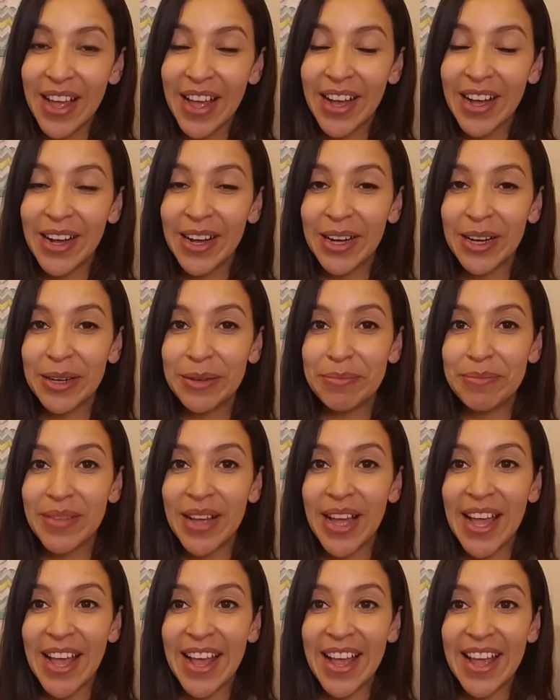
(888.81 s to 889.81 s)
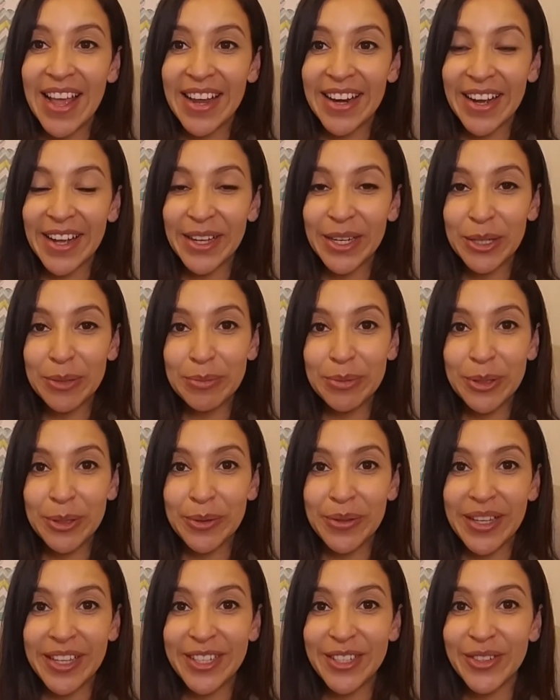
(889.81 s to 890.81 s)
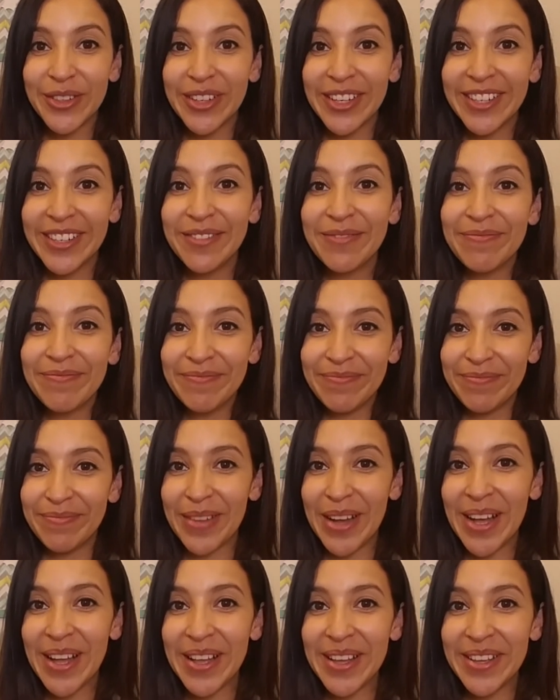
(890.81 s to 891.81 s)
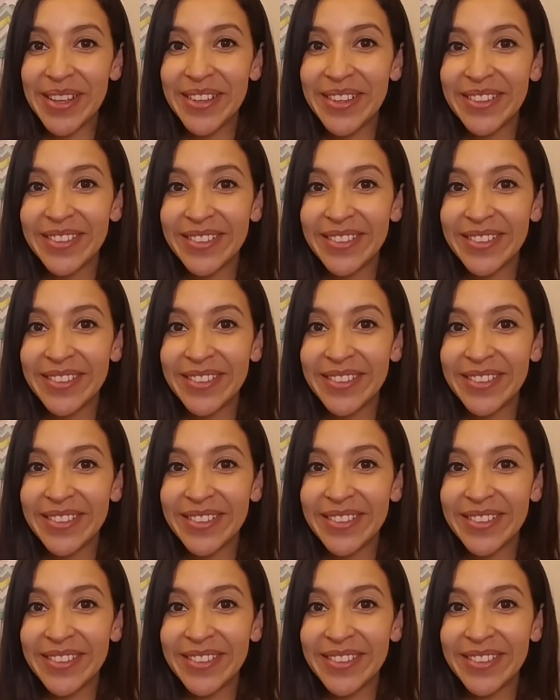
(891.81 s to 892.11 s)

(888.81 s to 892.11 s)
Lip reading: And I hope you enjoyed. Bye.